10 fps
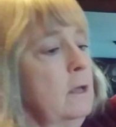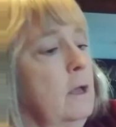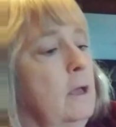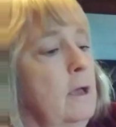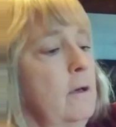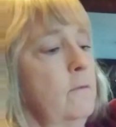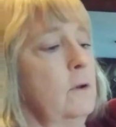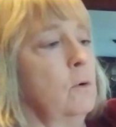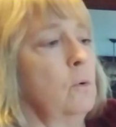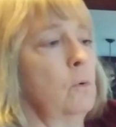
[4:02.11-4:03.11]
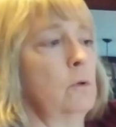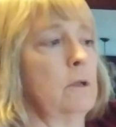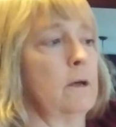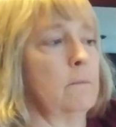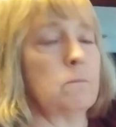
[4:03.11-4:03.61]
I have an old
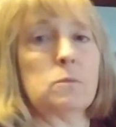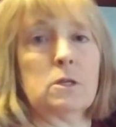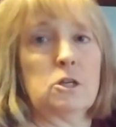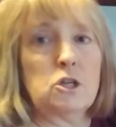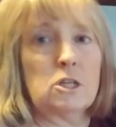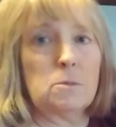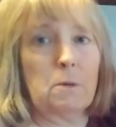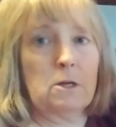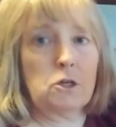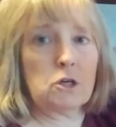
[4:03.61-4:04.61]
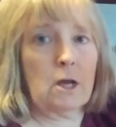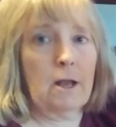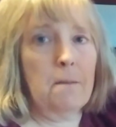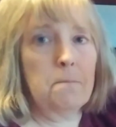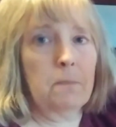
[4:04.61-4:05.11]
kitchen sponge cut
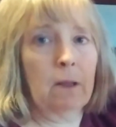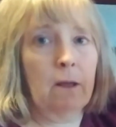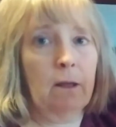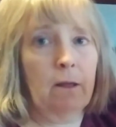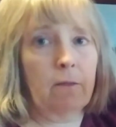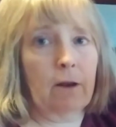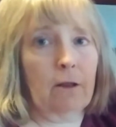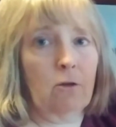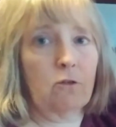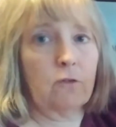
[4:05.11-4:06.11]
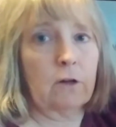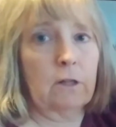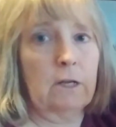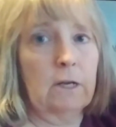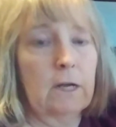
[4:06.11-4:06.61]
up that I use for
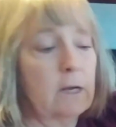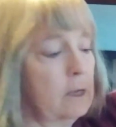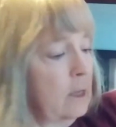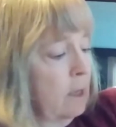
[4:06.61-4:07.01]
cleaning.